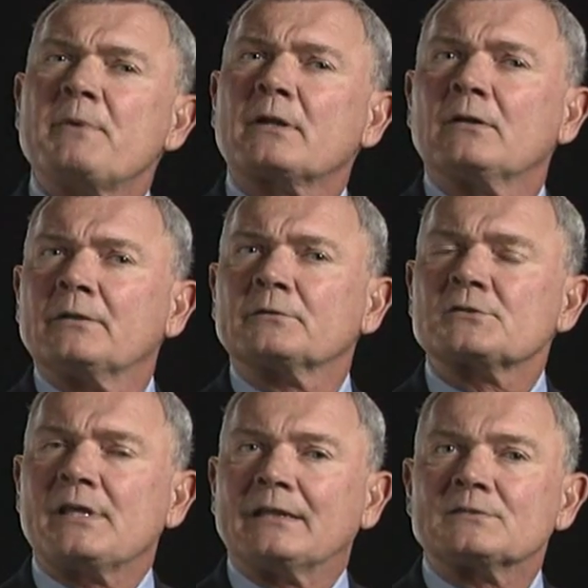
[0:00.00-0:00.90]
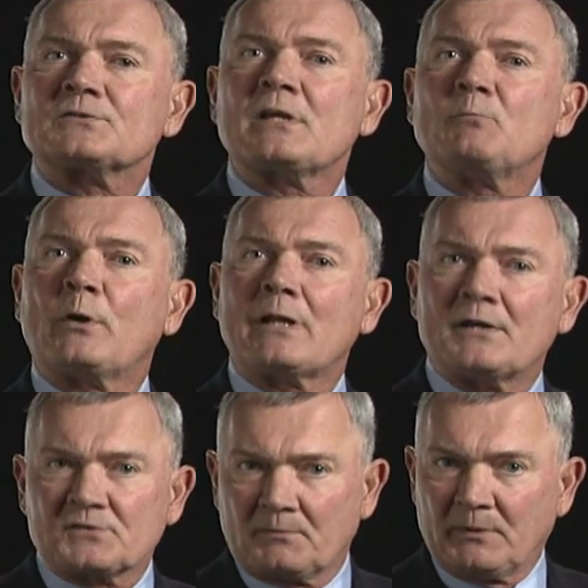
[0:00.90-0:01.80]
better understand
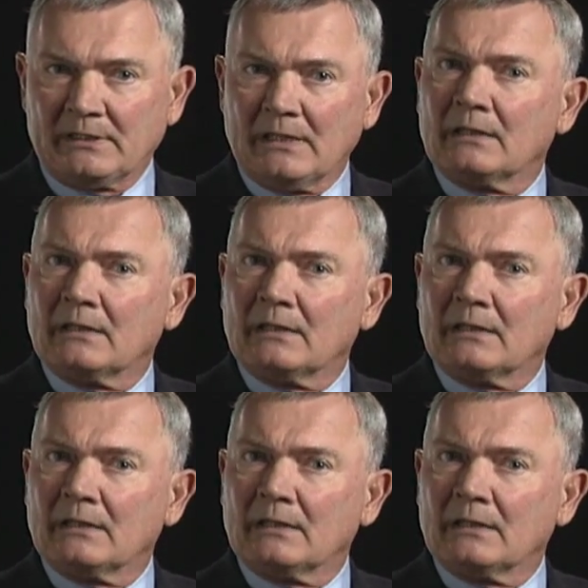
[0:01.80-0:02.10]
sigmoidoscopy,